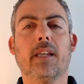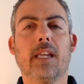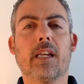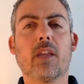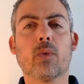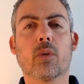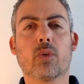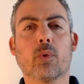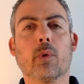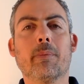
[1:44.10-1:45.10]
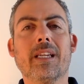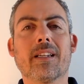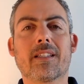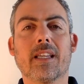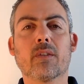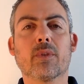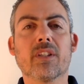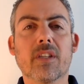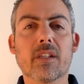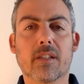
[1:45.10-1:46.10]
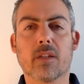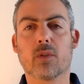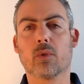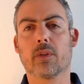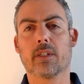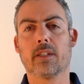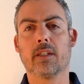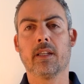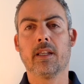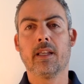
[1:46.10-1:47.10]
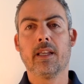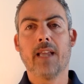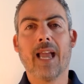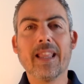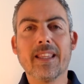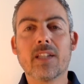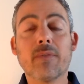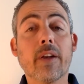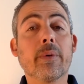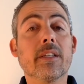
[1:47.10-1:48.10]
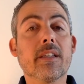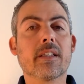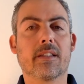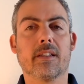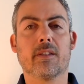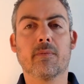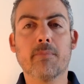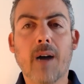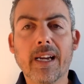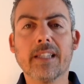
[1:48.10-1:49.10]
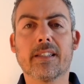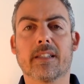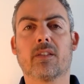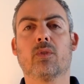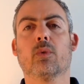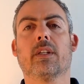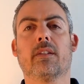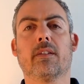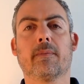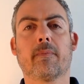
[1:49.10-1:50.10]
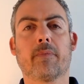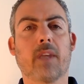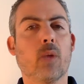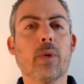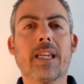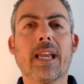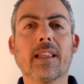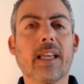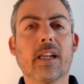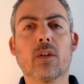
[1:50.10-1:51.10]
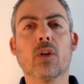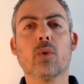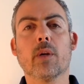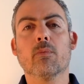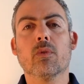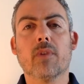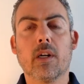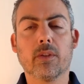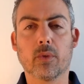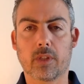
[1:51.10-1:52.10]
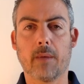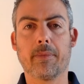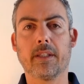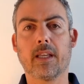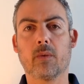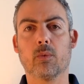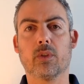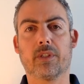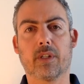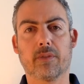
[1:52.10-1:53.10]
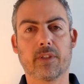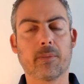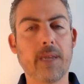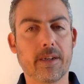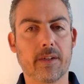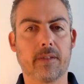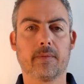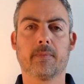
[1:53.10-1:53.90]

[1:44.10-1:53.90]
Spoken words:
In other words, we will be in a state of resistance toward it. And this very resistance binds us to it, and we can't let it go and move on to something that would serve us better.